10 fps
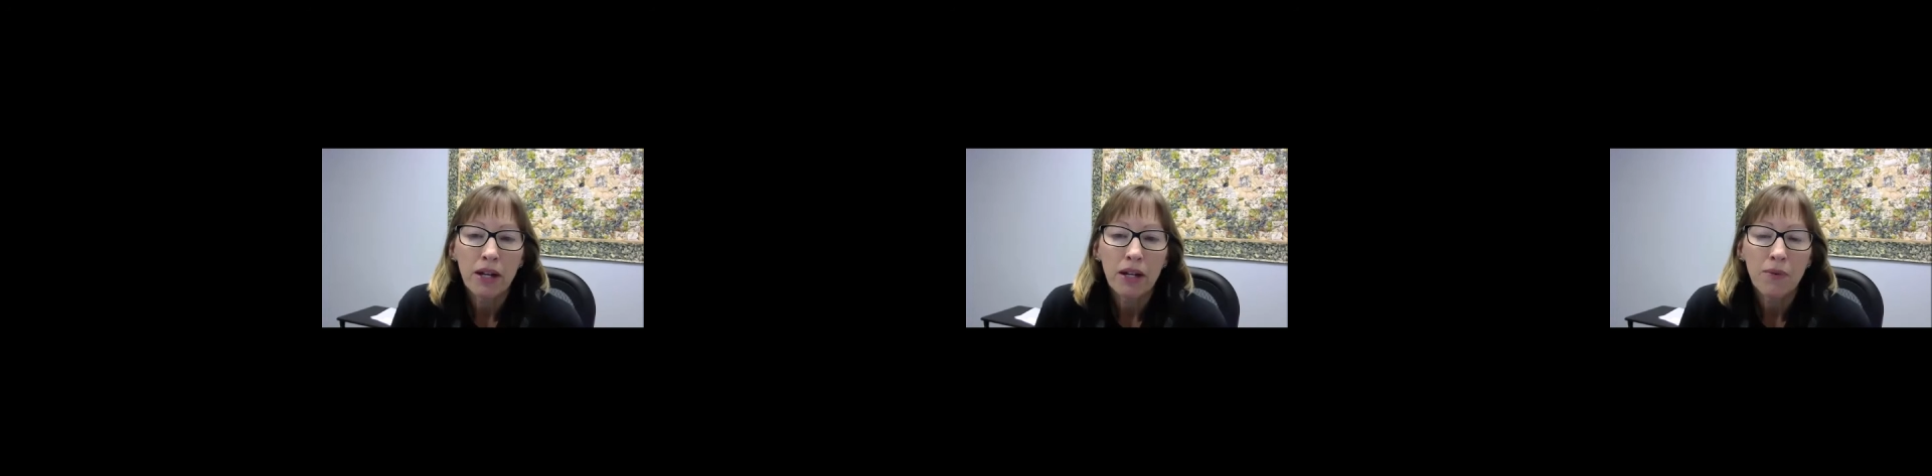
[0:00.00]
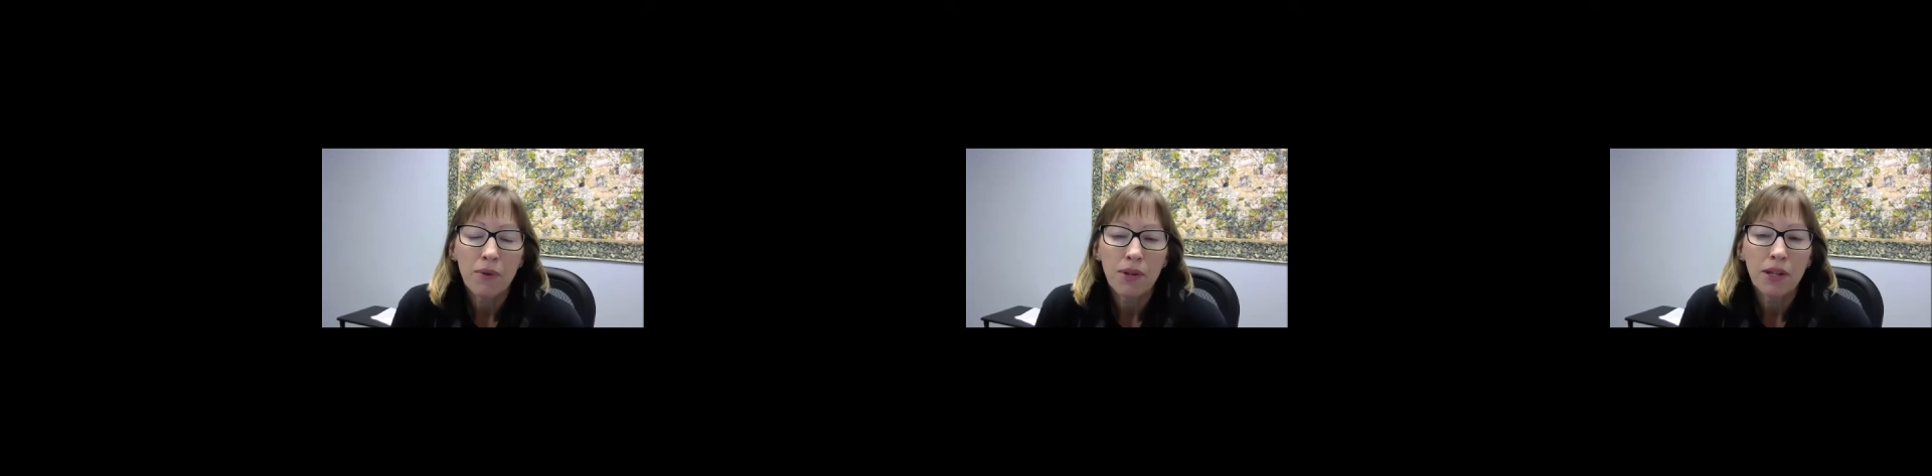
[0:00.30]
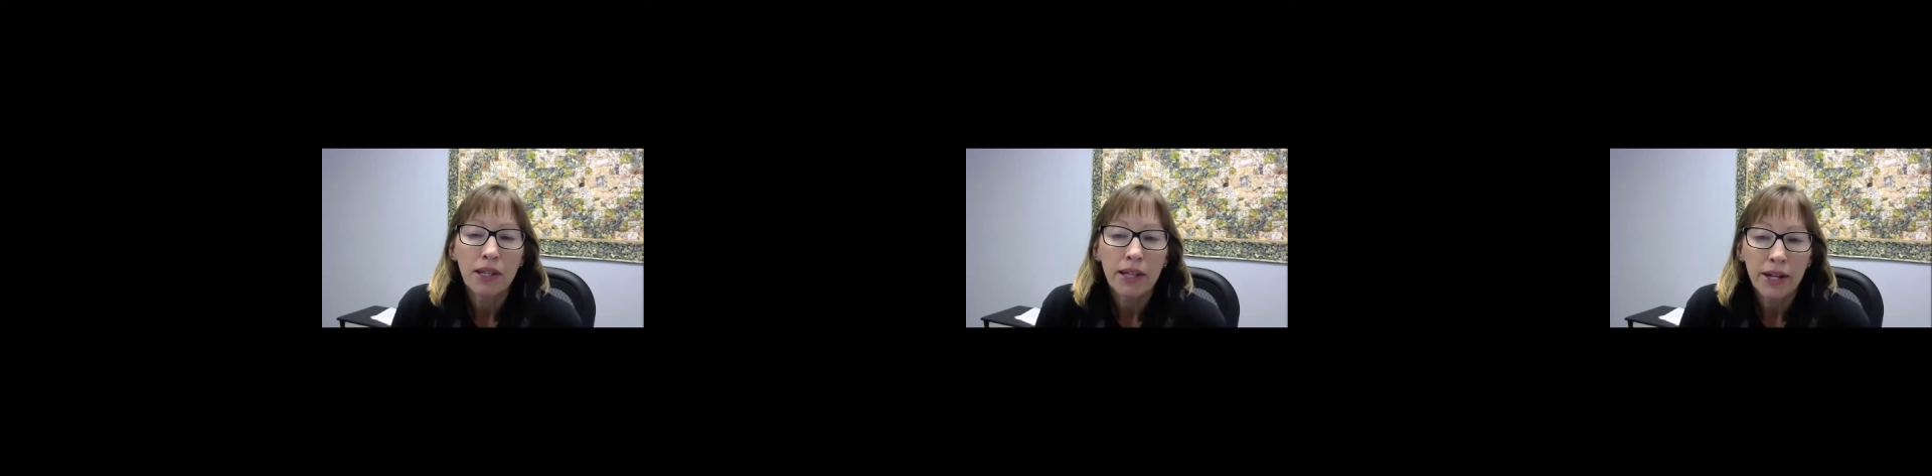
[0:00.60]
if it's a
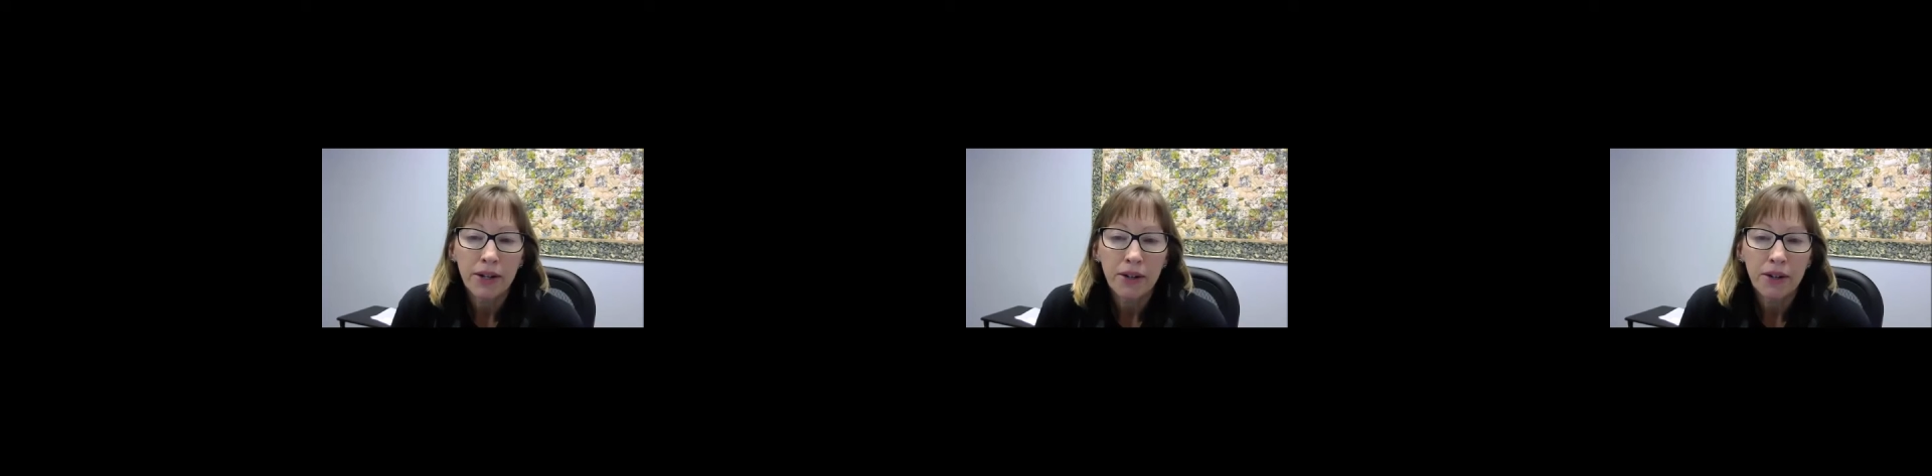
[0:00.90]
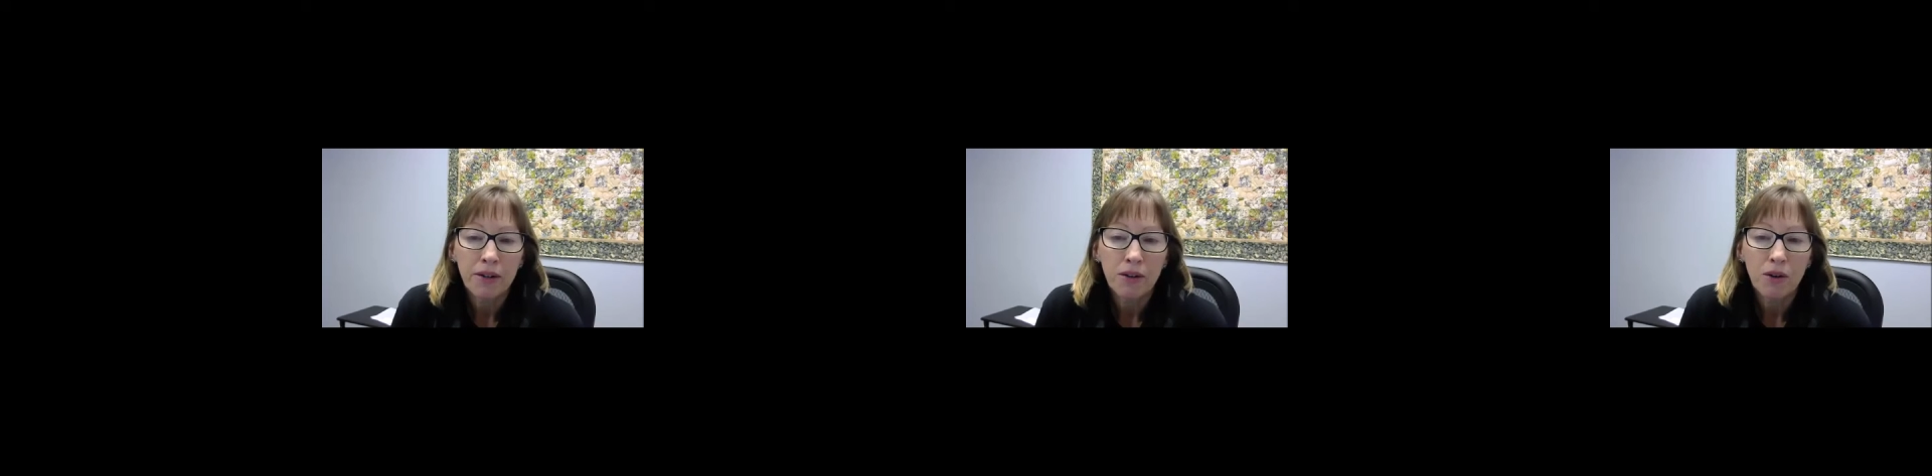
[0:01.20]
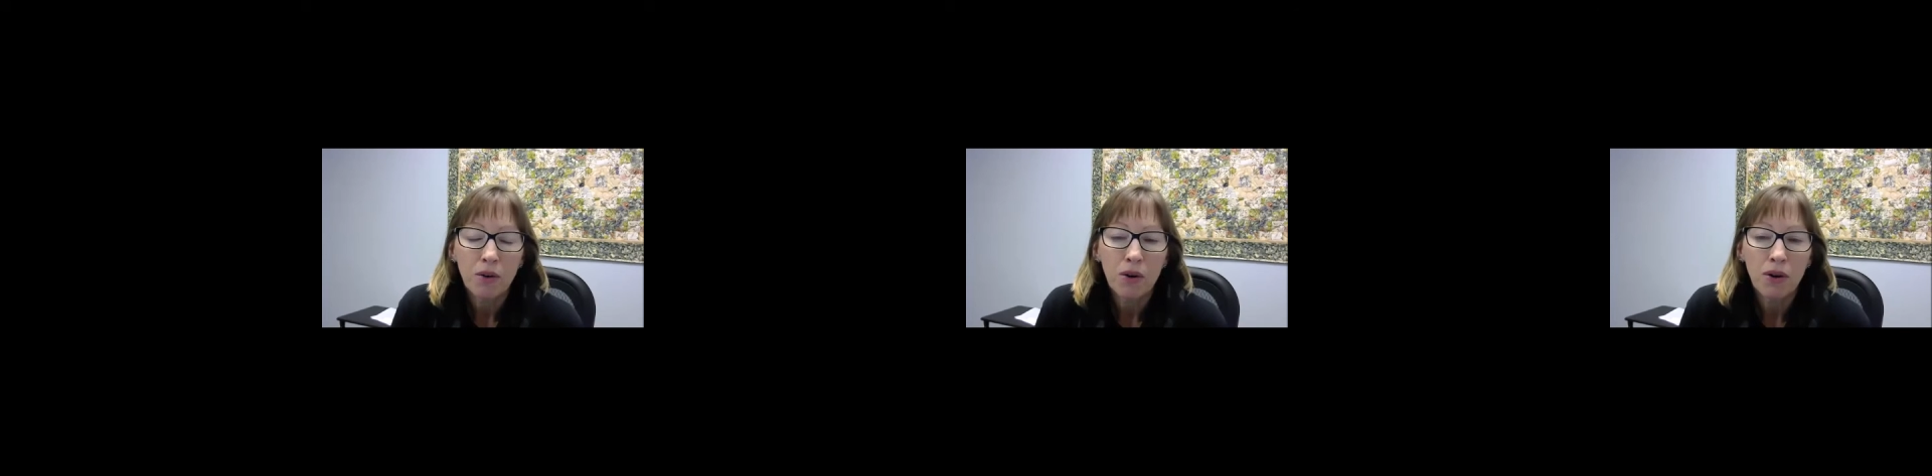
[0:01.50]
letter
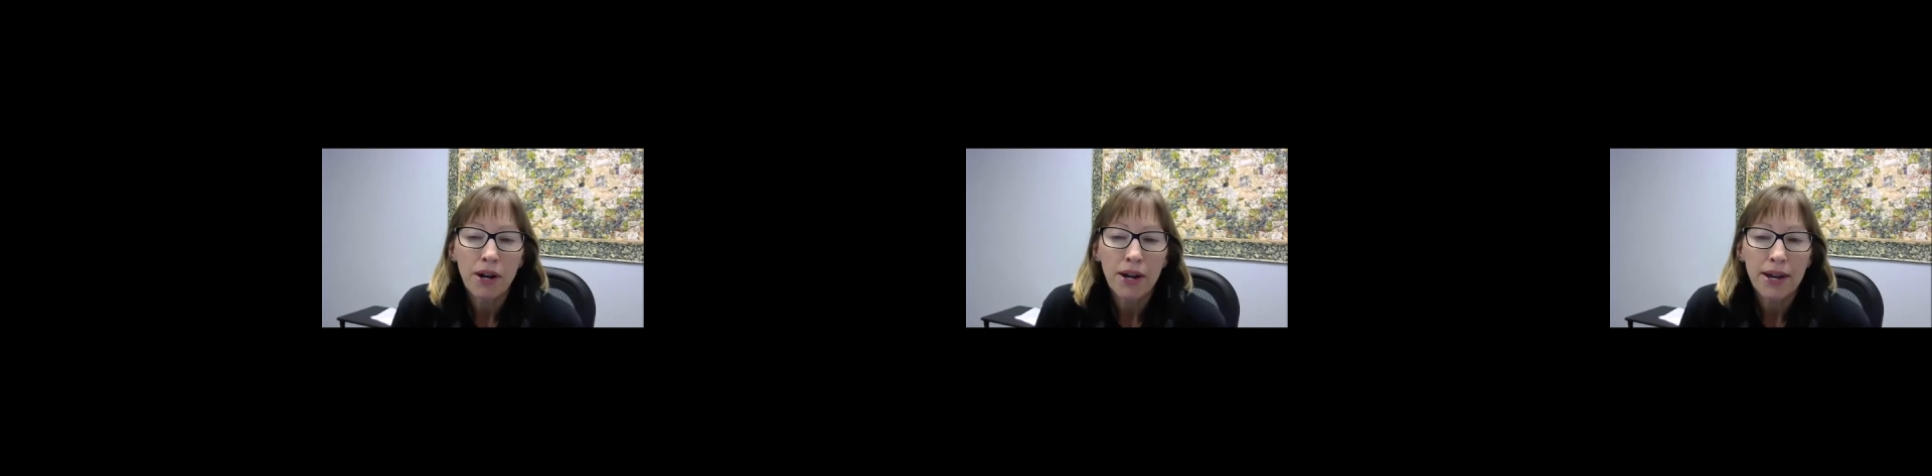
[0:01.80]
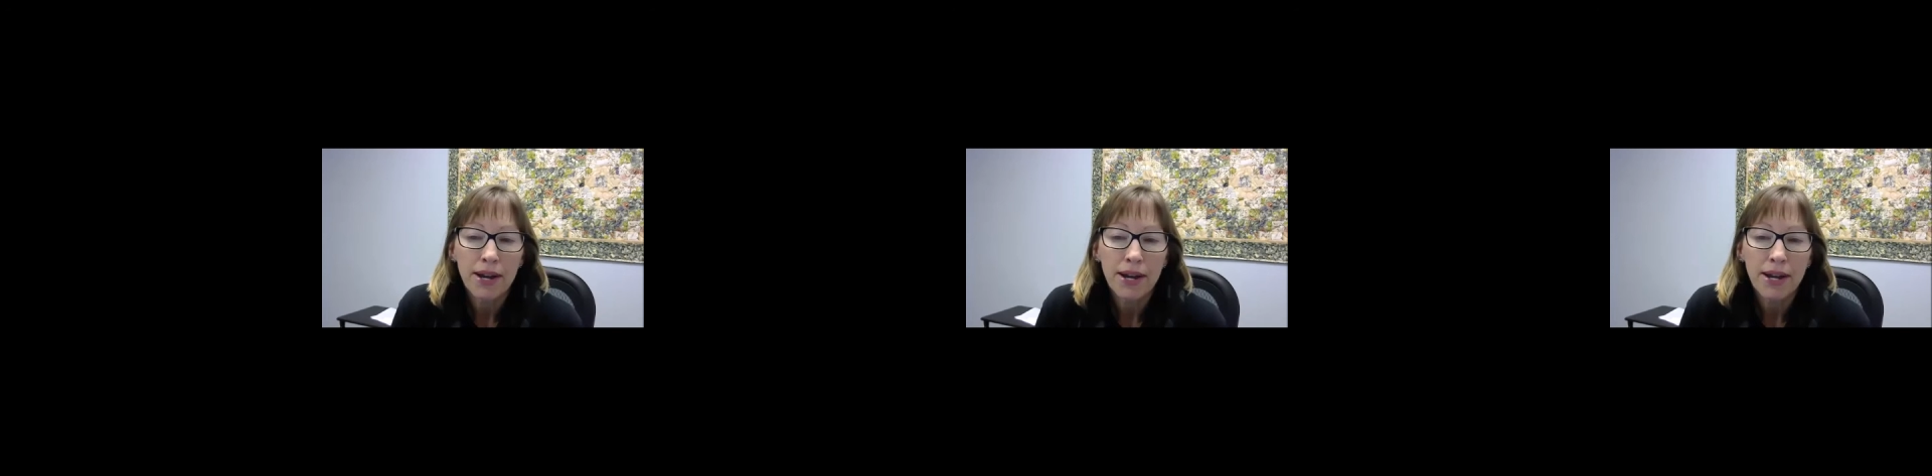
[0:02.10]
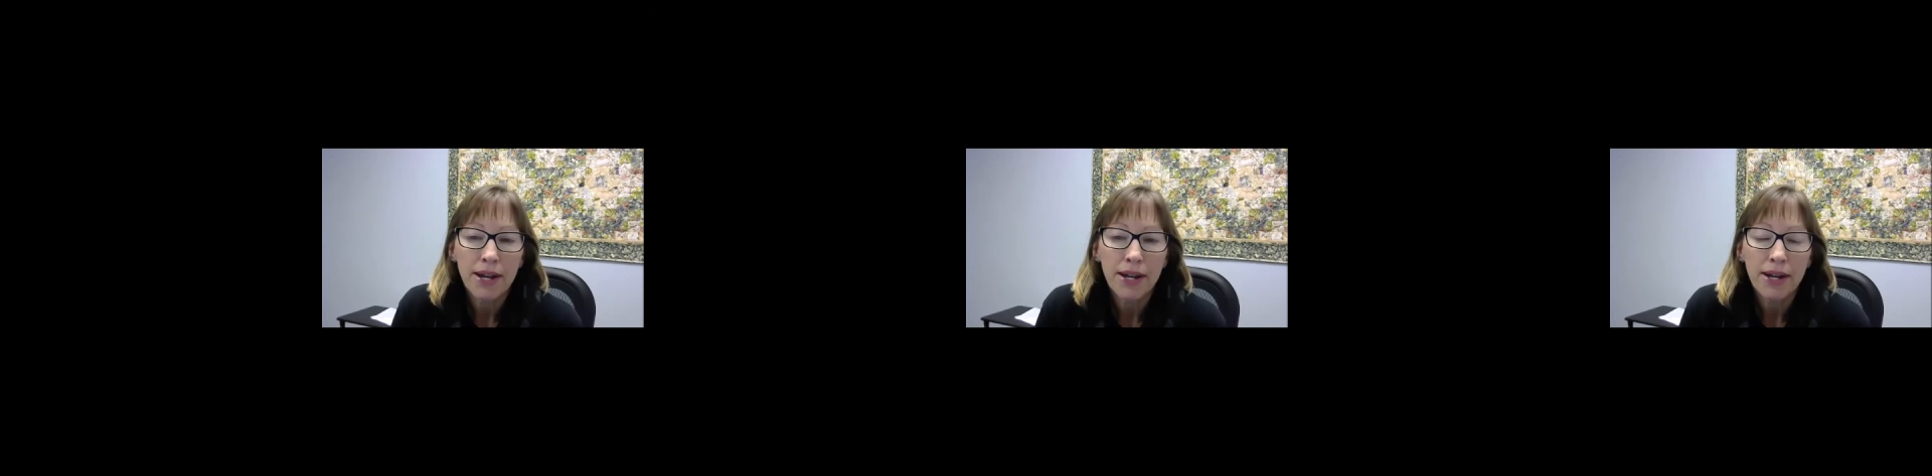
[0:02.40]
or
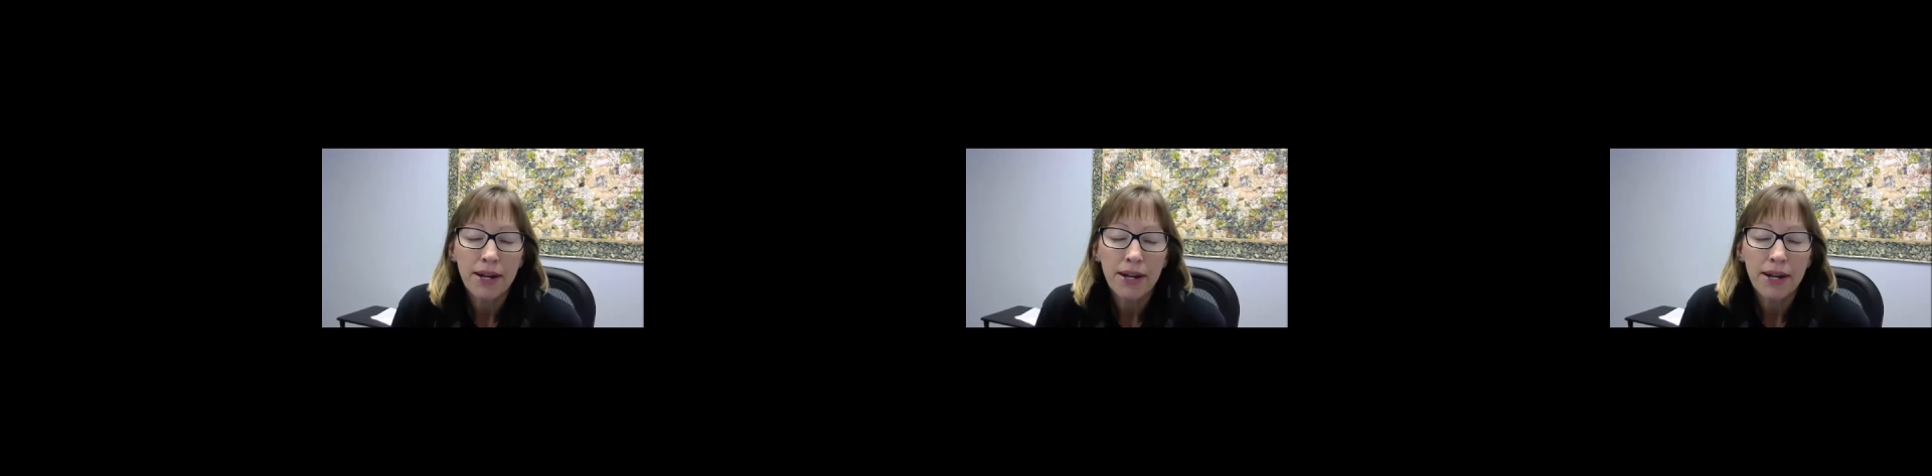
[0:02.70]
a